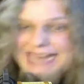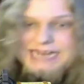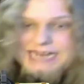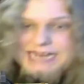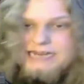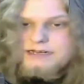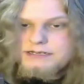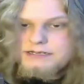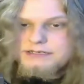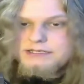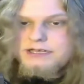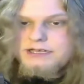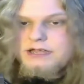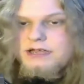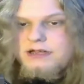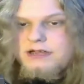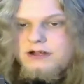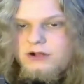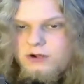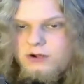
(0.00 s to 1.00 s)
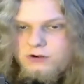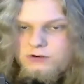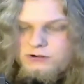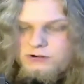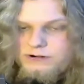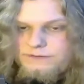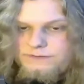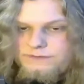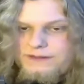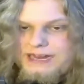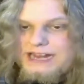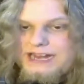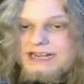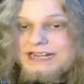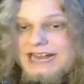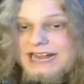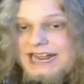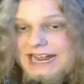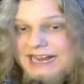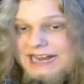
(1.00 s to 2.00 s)
and a horror
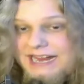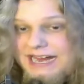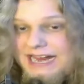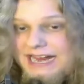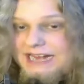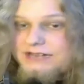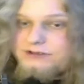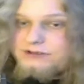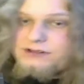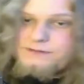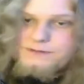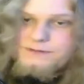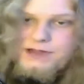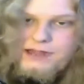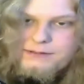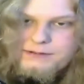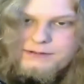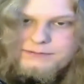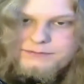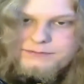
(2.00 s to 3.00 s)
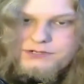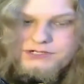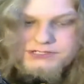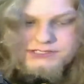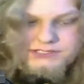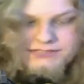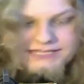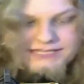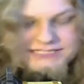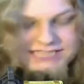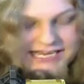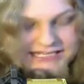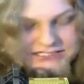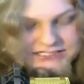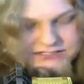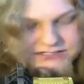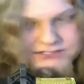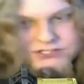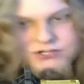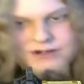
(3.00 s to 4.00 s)
fan and love comic books. This
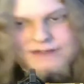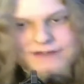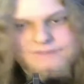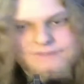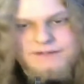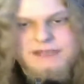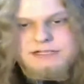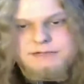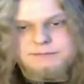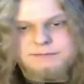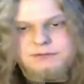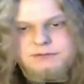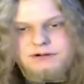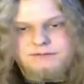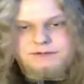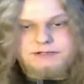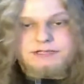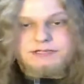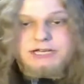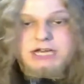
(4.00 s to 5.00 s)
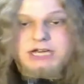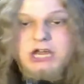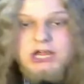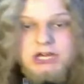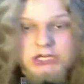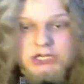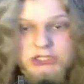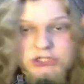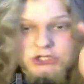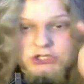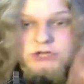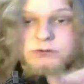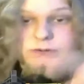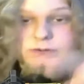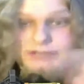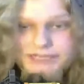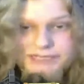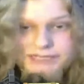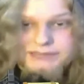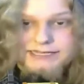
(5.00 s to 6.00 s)
hits the trifecta perfectly. You
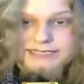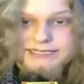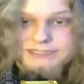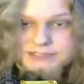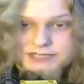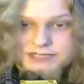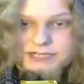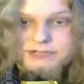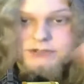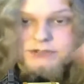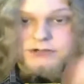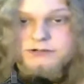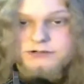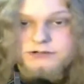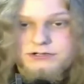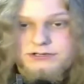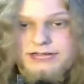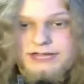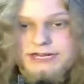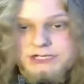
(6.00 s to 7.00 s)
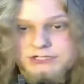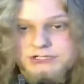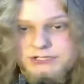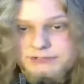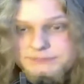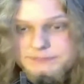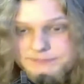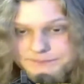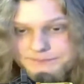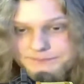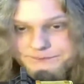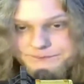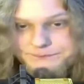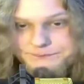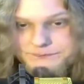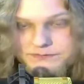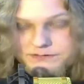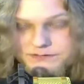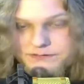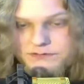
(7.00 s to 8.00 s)
need this in your collection.
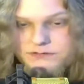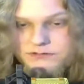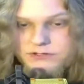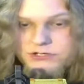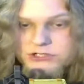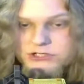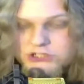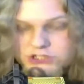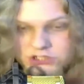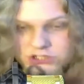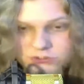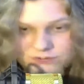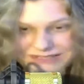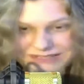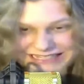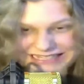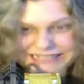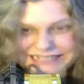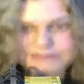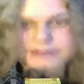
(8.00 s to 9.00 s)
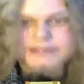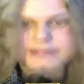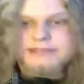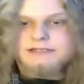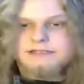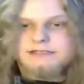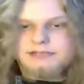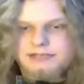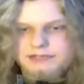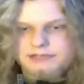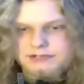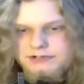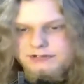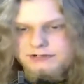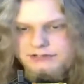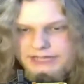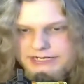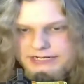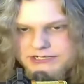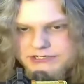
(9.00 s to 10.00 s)
You need this in your
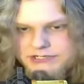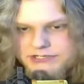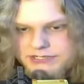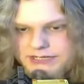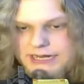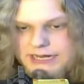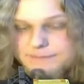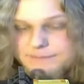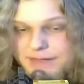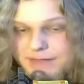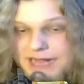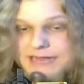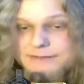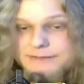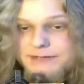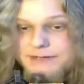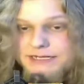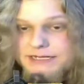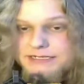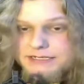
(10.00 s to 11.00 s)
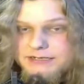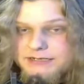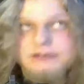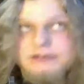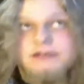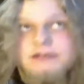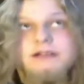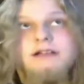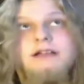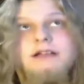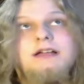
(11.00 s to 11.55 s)
collection, in my opinion.